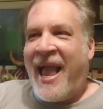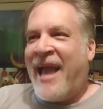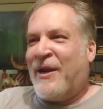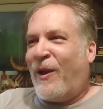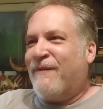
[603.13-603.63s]

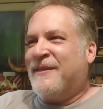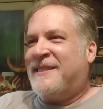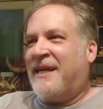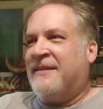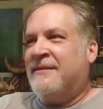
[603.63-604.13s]
and all of a
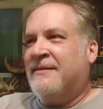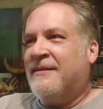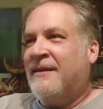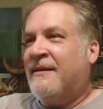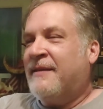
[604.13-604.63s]

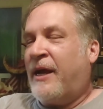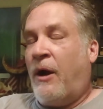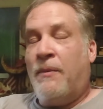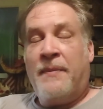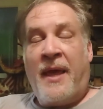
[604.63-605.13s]
sudden they
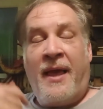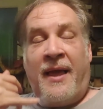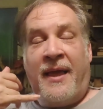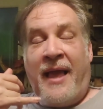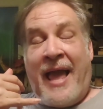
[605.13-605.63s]
go
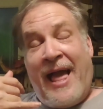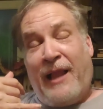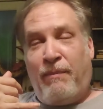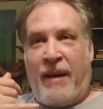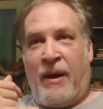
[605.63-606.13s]

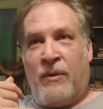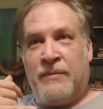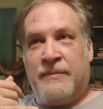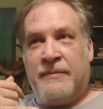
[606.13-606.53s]
elbow.